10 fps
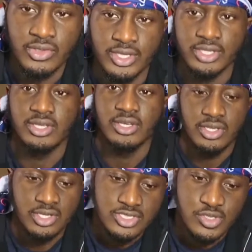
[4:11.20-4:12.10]
Okay,
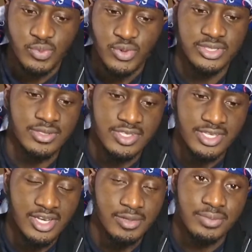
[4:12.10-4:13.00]
support the
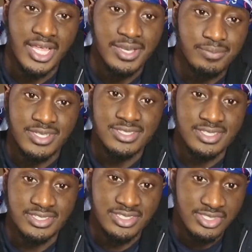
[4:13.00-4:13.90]
young black
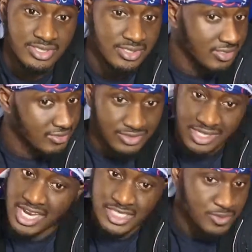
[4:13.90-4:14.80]
businesses,
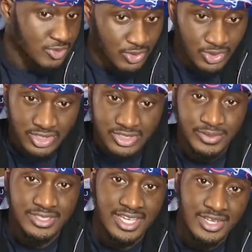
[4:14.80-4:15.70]
entrepreneurs,
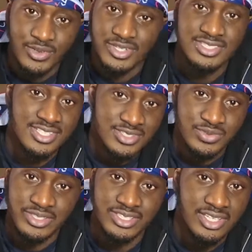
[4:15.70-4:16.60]
because I know this shit is
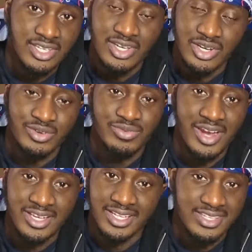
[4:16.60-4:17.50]
really a
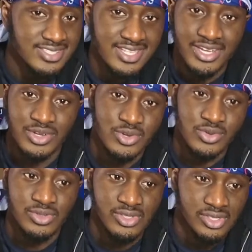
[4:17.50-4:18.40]
grind. Like, this is not
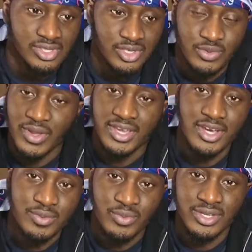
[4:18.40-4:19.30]
no, you
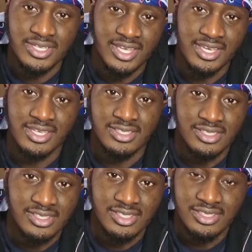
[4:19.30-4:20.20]
wake up one day,